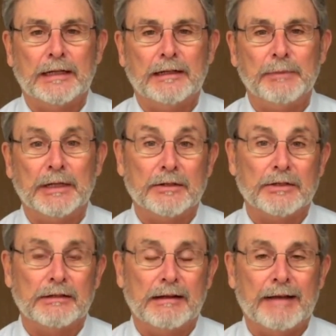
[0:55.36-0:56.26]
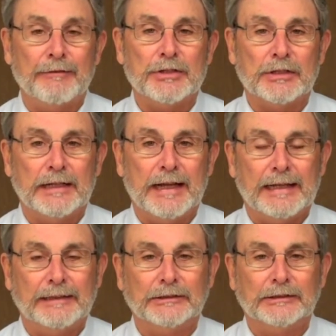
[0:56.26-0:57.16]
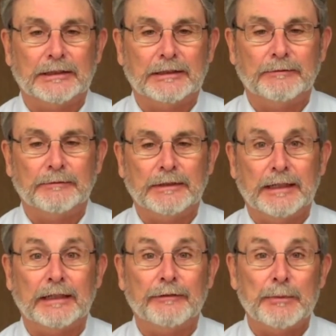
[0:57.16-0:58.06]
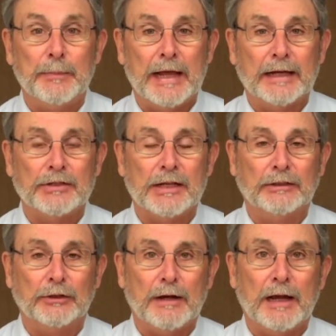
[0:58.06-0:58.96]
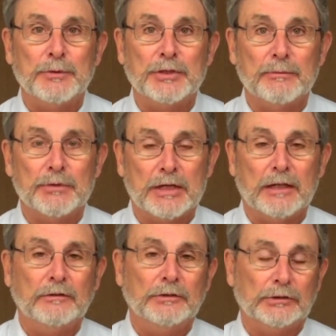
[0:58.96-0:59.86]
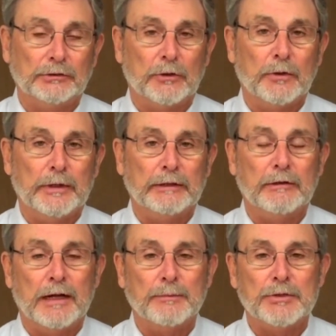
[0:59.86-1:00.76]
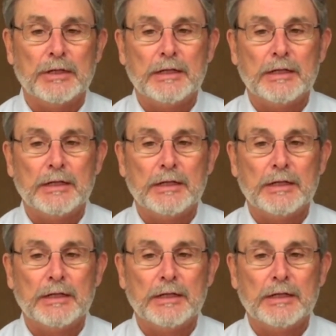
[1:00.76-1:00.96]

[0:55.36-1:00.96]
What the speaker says: because it obviously has negative impacts on the crops themselves and growing crops,